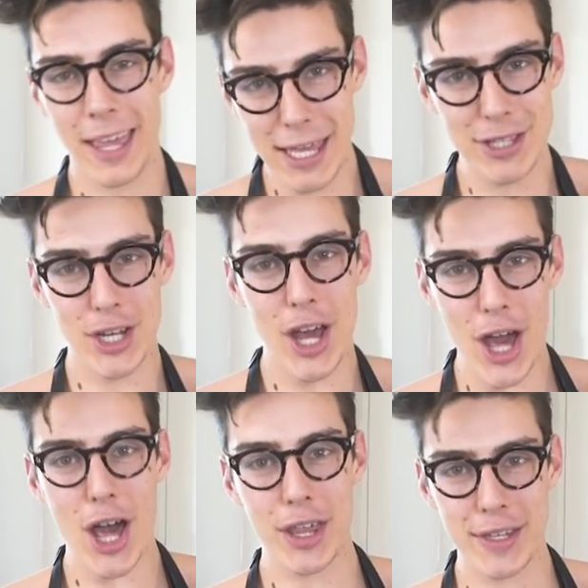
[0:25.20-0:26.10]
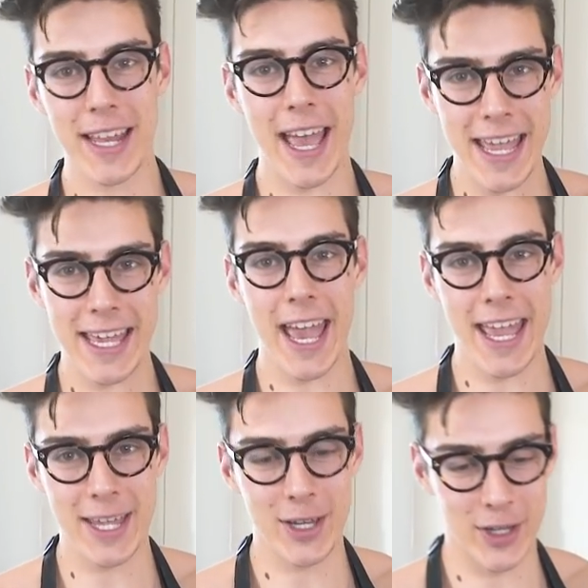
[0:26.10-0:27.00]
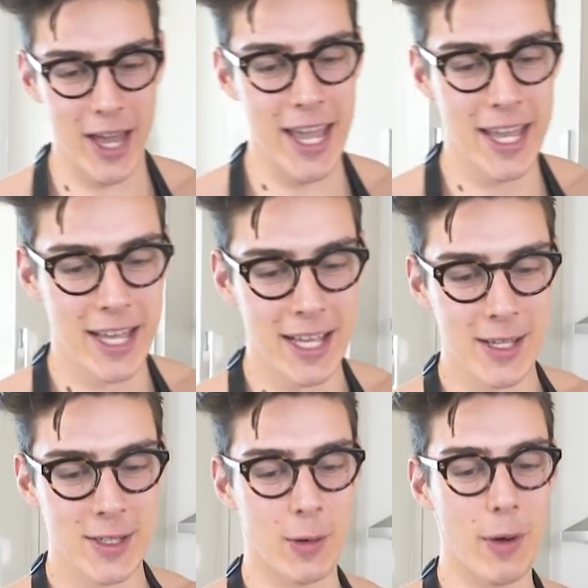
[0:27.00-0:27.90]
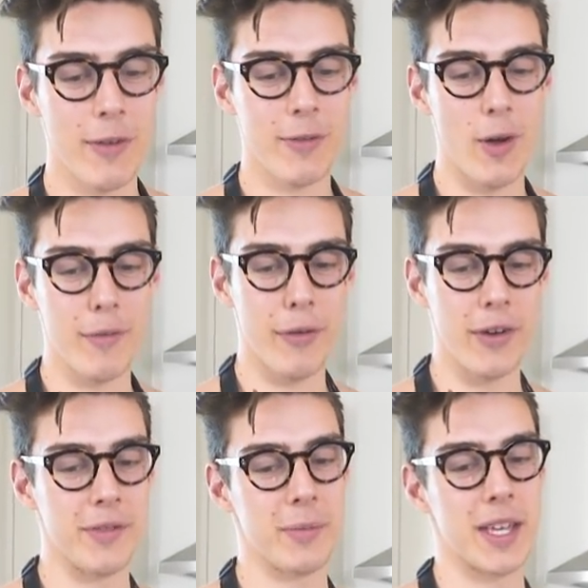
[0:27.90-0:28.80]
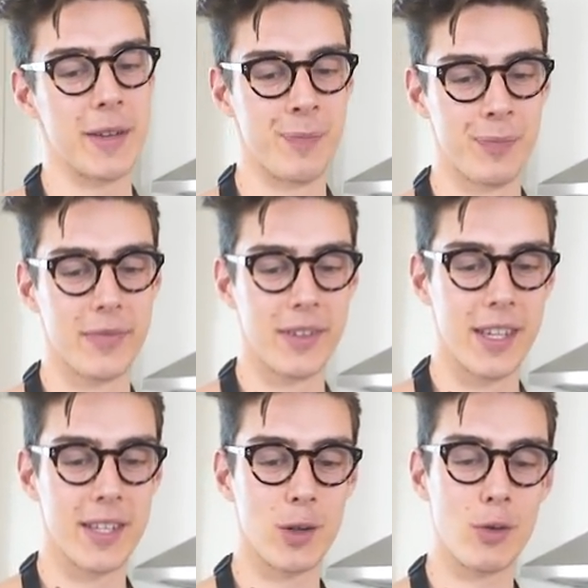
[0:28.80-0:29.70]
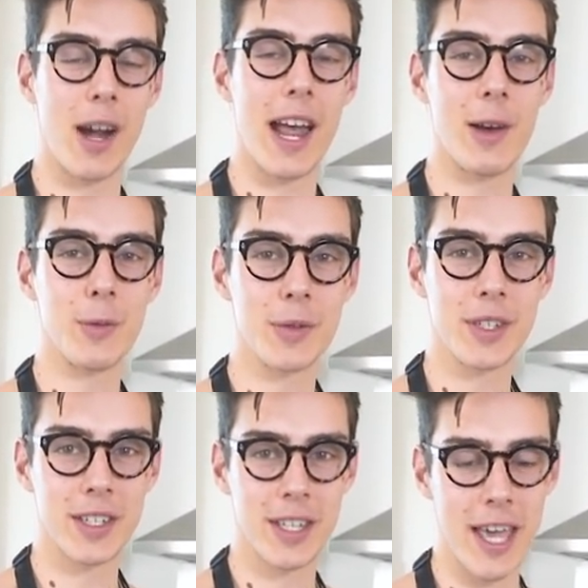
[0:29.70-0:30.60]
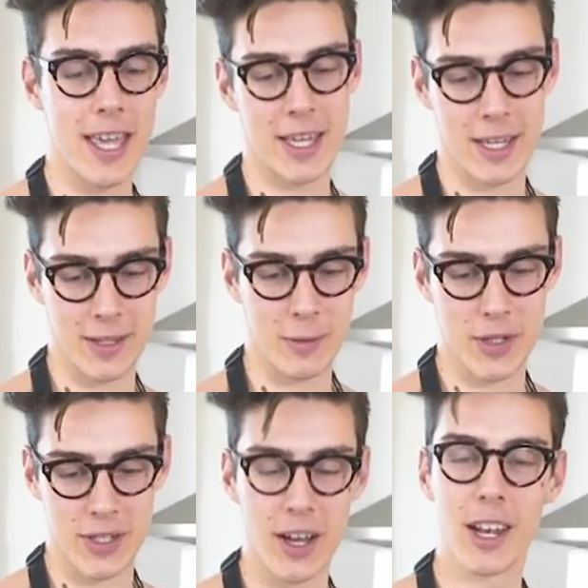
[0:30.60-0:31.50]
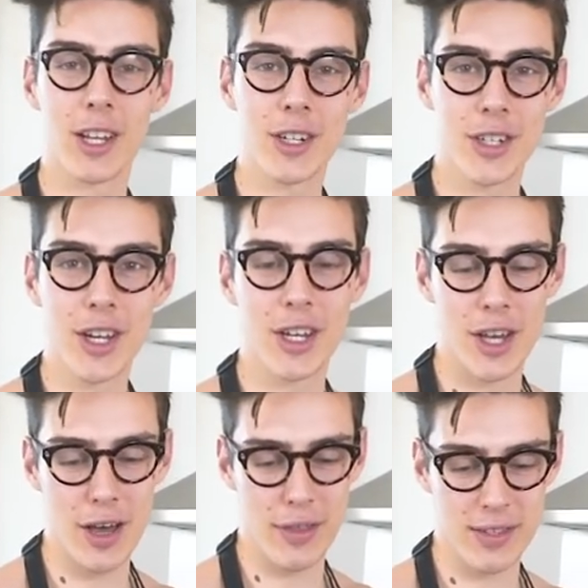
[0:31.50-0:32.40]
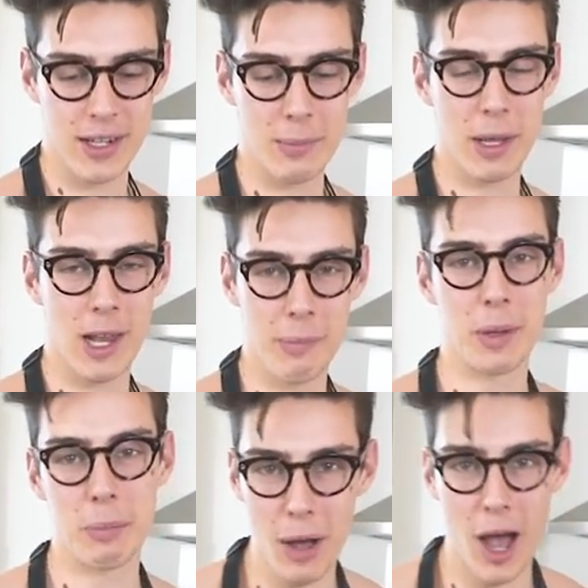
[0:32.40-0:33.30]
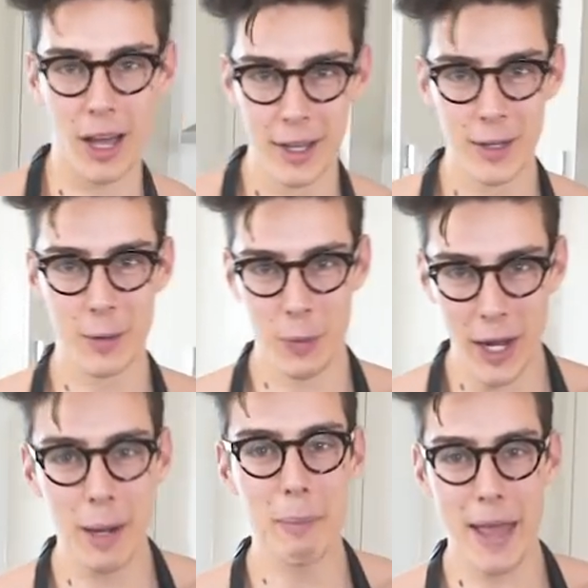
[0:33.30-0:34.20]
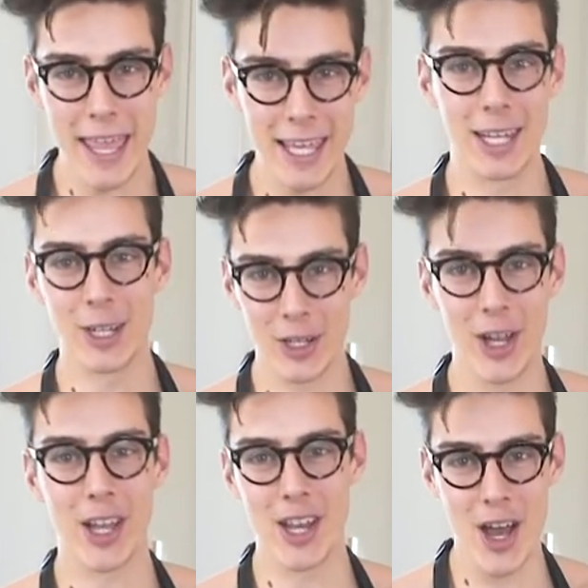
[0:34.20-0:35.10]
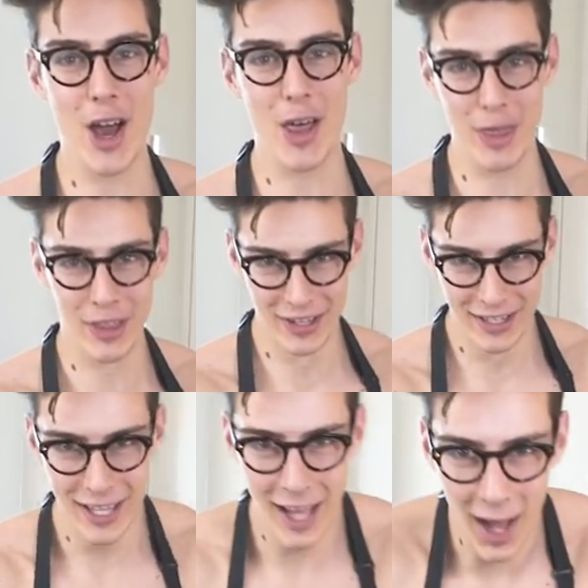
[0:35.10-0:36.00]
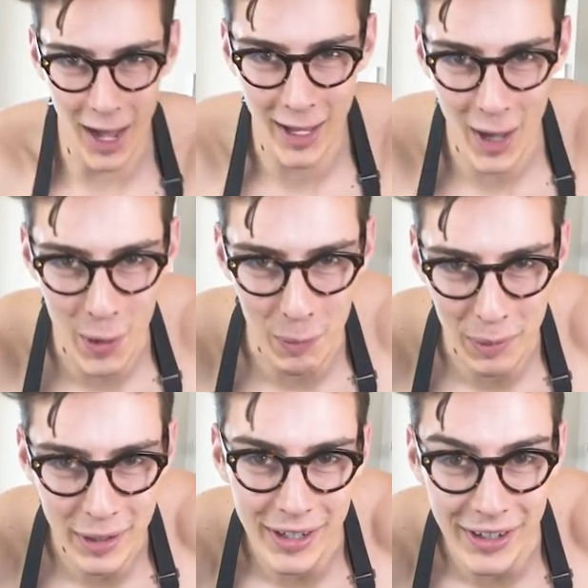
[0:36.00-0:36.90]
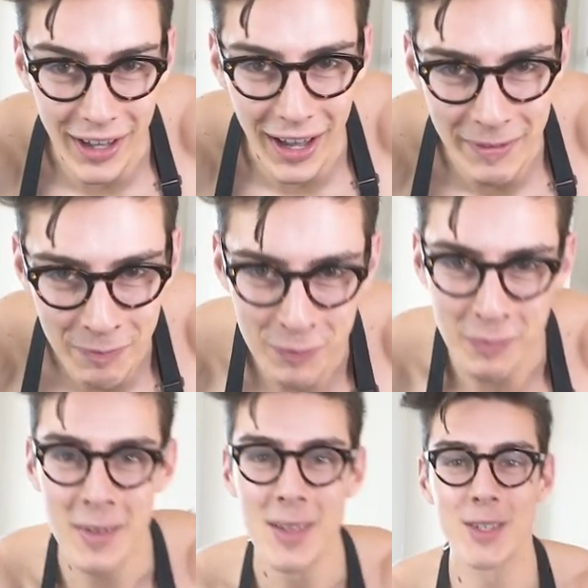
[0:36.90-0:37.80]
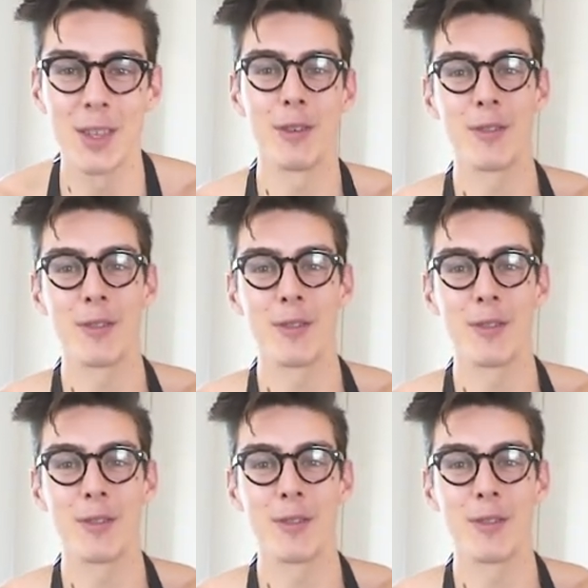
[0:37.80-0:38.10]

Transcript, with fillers: is an Earth Day cake, okay? So what I've got in front of me is a round cake, which kind of looks like an Earth. It's a little bit lumpy, but we're gonna make it look like an Earth, I hope, okay? So the